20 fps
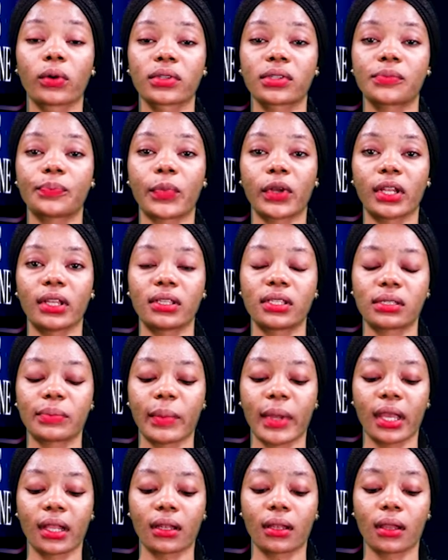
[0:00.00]
wants
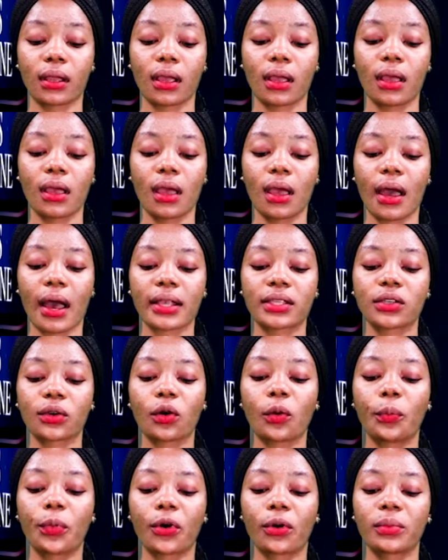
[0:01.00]
policemen.
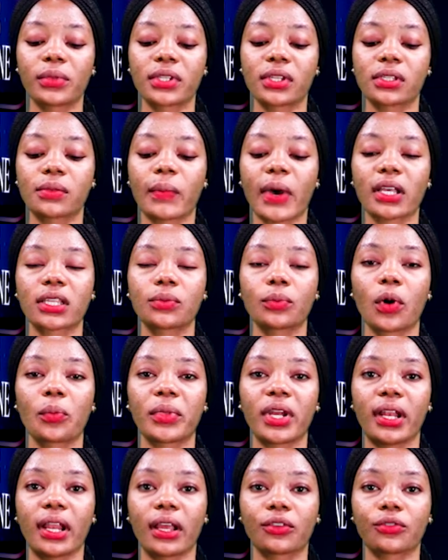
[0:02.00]
Atiku promises
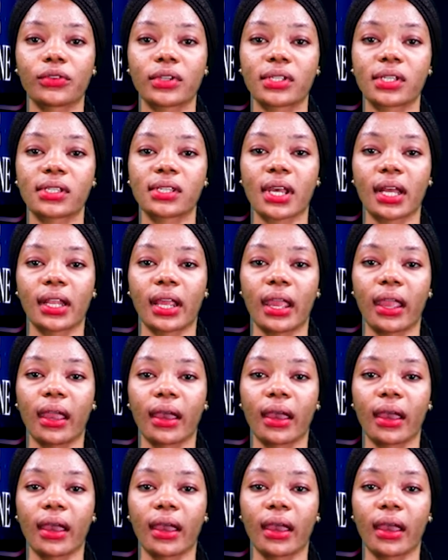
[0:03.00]
maximum electricity and